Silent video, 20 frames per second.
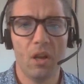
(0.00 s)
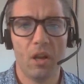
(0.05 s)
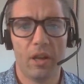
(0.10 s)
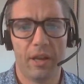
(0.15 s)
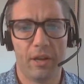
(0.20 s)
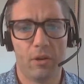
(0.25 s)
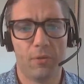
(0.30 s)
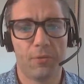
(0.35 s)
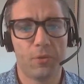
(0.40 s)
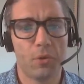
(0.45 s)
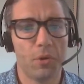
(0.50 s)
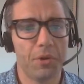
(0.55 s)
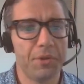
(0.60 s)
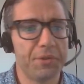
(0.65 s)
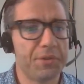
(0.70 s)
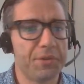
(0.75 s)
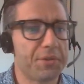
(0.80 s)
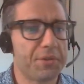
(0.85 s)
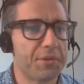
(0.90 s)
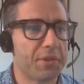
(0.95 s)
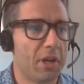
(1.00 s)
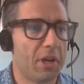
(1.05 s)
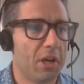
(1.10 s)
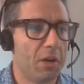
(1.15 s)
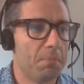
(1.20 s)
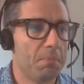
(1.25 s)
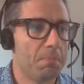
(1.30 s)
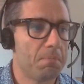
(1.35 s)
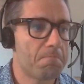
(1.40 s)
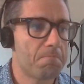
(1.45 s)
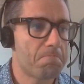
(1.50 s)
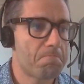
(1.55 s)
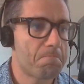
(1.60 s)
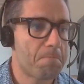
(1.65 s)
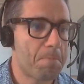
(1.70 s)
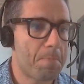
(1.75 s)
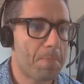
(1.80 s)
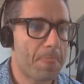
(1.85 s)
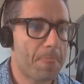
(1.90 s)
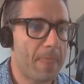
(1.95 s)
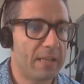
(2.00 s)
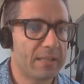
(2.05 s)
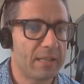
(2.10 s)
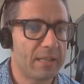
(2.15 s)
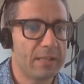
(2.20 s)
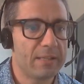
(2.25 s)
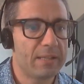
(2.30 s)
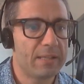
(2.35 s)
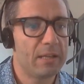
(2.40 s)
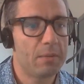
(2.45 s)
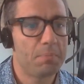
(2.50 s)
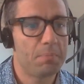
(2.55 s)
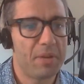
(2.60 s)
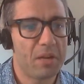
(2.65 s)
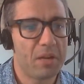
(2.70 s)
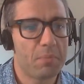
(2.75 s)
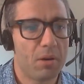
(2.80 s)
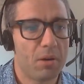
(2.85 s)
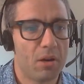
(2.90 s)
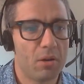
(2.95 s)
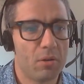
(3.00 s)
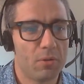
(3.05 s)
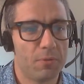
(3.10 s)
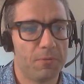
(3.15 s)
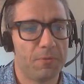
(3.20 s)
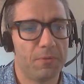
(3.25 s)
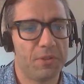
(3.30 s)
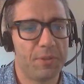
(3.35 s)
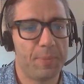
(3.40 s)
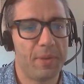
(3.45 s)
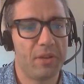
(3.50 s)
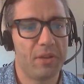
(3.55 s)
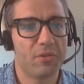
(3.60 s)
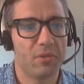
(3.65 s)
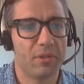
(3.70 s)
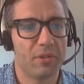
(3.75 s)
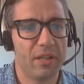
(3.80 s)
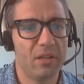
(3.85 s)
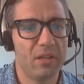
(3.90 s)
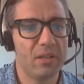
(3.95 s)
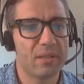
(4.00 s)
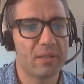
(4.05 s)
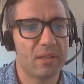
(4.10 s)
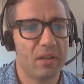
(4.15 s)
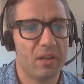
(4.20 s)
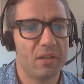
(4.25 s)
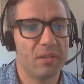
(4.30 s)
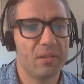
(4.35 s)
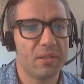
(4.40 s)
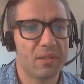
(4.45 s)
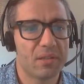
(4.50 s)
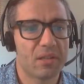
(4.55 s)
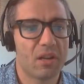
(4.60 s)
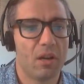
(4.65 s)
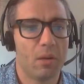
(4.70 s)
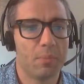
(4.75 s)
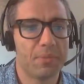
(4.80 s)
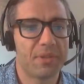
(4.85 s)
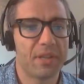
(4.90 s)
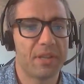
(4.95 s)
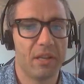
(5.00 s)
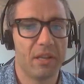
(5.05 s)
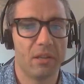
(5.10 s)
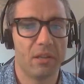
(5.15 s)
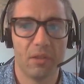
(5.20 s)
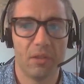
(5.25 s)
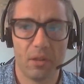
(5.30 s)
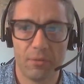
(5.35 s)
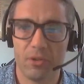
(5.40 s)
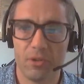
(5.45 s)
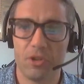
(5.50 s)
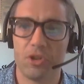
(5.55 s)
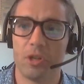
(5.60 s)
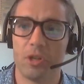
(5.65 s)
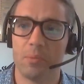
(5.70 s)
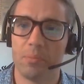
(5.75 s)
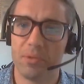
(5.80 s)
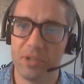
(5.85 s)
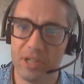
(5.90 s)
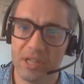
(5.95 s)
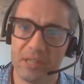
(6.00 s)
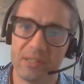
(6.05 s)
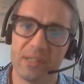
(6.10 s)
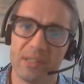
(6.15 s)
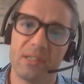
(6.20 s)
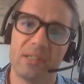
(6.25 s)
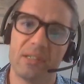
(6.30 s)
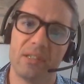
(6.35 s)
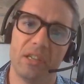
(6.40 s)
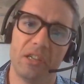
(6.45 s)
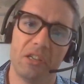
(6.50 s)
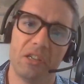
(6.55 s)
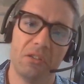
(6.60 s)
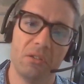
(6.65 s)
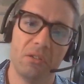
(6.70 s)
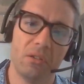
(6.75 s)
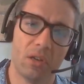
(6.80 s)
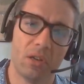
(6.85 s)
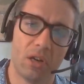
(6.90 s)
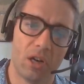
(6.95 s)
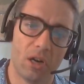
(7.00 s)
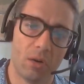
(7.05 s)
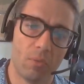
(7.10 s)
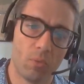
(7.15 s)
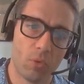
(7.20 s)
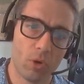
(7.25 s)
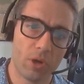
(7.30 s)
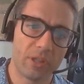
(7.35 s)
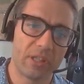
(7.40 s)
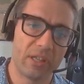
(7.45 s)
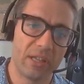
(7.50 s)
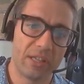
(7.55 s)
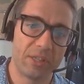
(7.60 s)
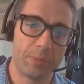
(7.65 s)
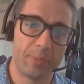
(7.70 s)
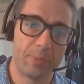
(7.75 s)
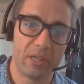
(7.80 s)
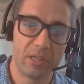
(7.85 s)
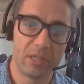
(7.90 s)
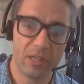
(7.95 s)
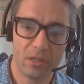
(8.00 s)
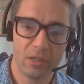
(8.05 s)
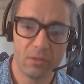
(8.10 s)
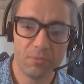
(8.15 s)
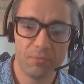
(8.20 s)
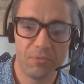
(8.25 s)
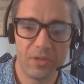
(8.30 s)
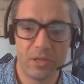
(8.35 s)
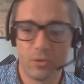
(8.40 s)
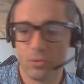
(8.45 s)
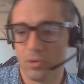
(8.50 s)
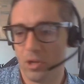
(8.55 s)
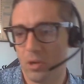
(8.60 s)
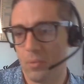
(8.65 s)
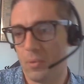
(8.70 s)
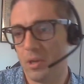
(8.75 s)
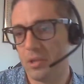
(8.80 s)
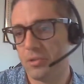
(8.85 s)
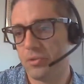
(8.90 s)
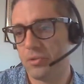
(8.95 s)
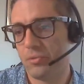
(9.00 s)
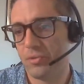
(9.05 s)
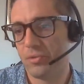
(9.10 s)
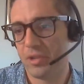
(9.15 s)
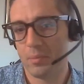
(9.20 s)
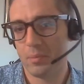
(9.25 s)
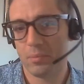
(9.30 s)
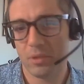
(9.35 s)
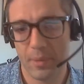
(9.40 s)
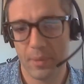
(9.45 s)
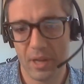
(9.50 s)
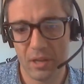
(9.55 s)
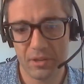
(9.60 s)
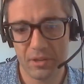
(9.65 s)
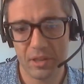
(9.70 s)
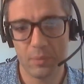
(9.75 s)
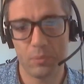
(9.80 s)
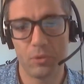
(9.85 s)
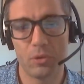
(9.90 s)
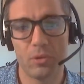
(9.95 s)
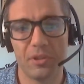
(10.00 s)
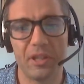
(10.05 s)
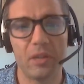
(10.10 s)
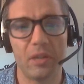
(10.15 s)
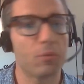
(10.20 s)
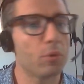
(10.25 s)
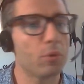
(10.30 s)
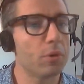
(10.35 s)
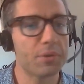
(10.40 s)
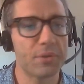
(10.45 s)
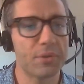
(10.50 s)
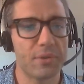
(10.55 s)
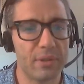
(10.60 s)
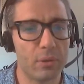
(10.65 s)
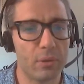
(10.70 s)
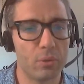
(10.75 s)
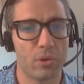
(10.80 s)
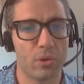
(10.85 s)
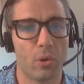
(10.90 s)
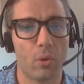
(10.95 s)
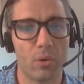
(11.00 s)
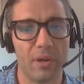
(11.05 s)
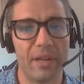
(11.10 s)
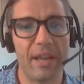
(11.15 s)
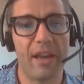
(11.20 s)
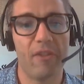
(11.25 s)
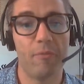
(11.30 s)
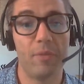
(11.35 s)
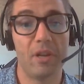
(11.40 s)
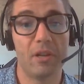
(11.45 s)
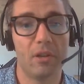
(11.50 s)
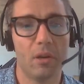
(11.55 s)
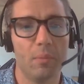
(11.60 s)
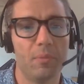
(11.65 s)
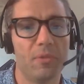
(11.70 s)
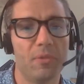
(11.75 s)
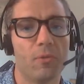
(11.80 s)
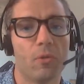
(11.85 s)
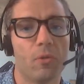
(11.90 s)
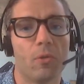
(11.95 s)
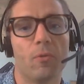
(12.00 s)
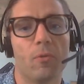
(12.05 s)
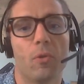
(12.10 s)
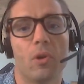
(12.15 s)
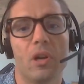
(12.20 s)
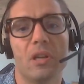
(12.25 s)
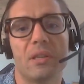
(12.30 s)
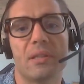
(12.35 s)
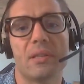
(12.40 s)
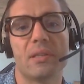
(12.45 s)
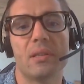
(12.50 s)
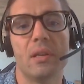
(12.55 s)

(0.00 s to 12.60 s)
And of course, as I said, a big part of spatial data science comes in leveraging pre-existing work that has been done. We do not want to re-implement deep neural networks. Those already have been done before for us.